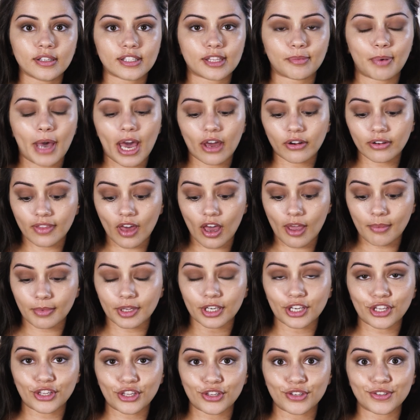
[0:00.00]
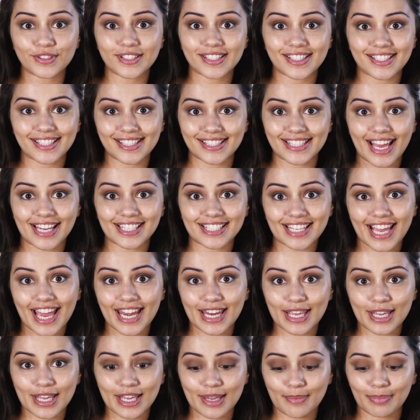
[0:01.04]
So the powder that I'm going to use to set
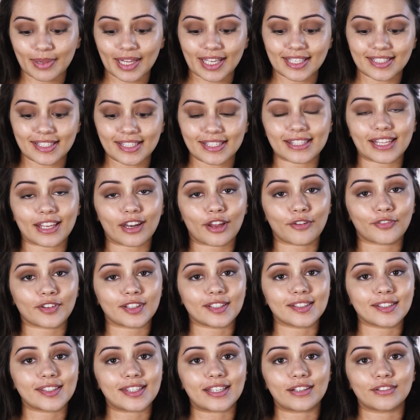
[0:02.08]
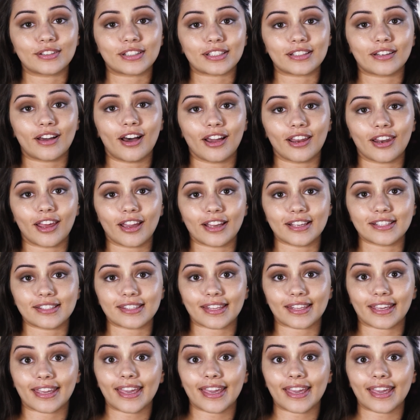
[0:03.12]
any places that I've concealed and highlight is the